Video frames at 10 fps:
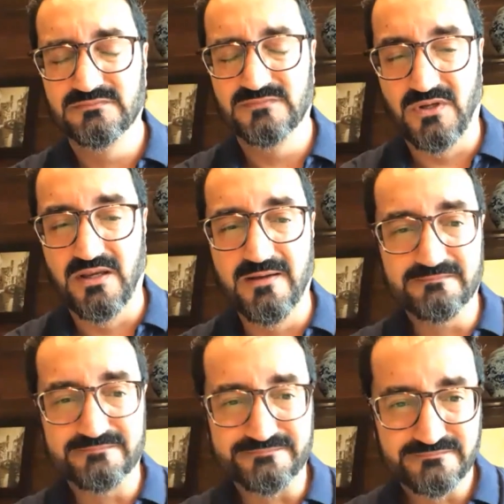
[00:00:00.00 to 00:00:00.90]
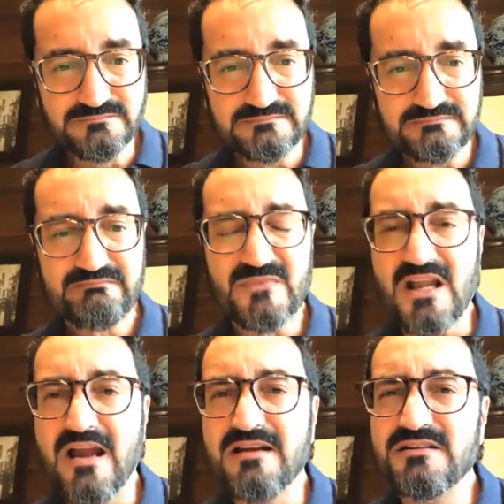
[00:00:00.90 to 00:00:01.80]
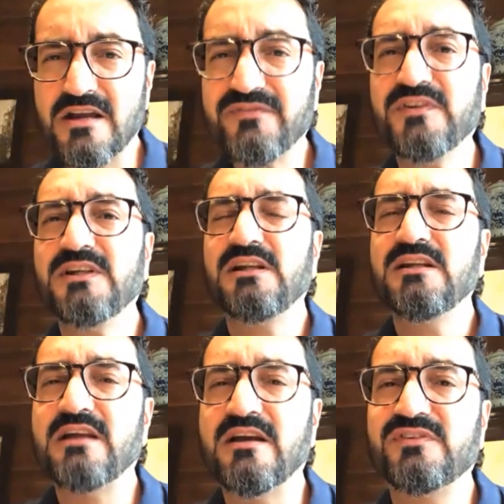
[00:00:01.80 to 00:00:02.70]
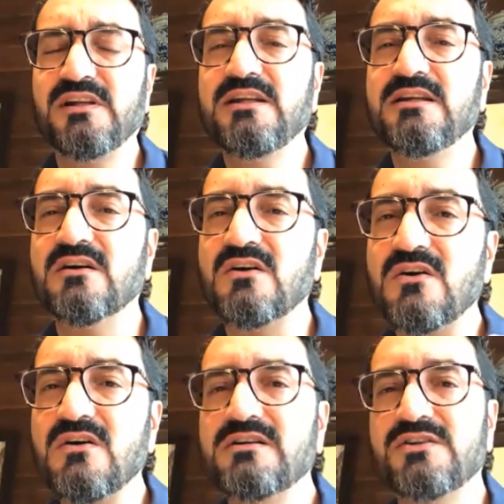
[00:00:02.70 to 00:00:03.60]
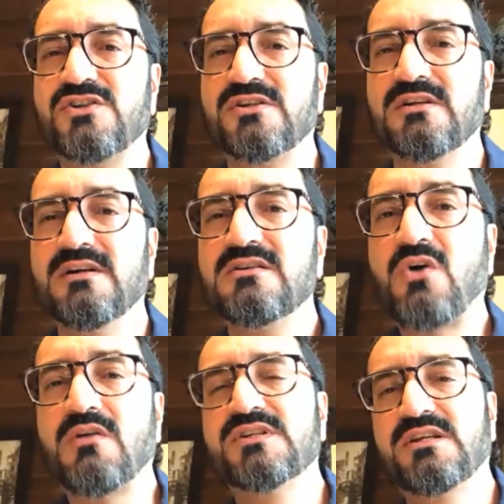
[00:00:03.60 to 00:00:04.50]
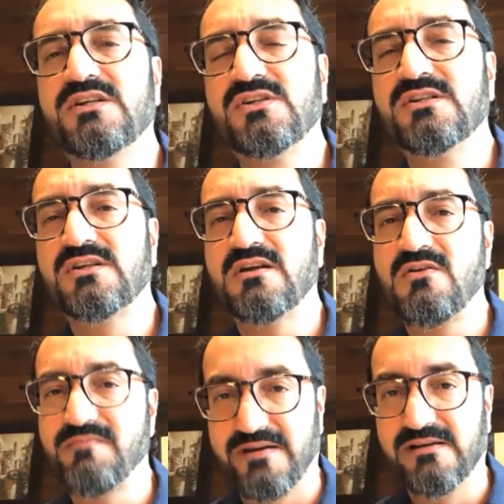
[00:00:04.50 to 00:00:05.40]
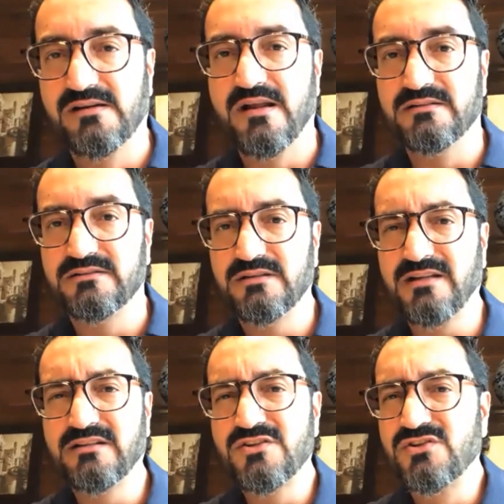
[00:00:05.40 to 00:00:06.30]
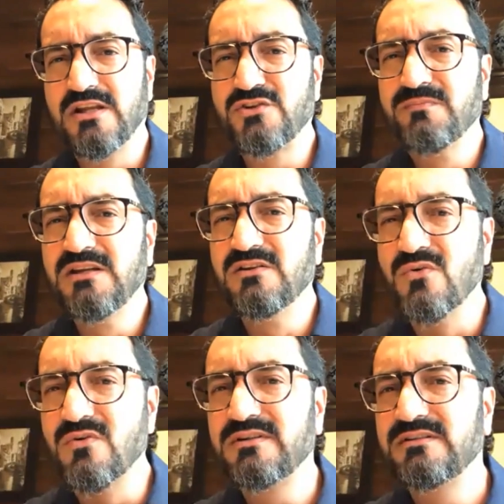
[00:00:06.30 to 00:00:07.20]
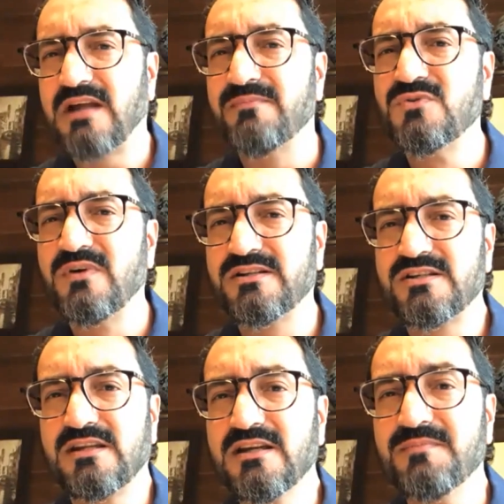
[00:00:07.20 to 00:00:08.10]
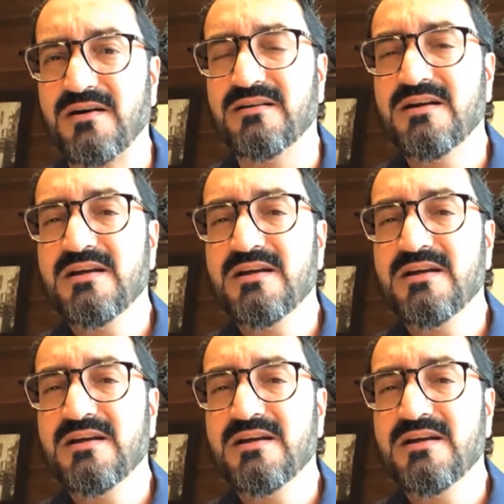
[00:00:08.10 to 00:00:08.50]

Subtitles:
Okay. And definitely urge conversations around mental health, right? There should be no taboo and stigma.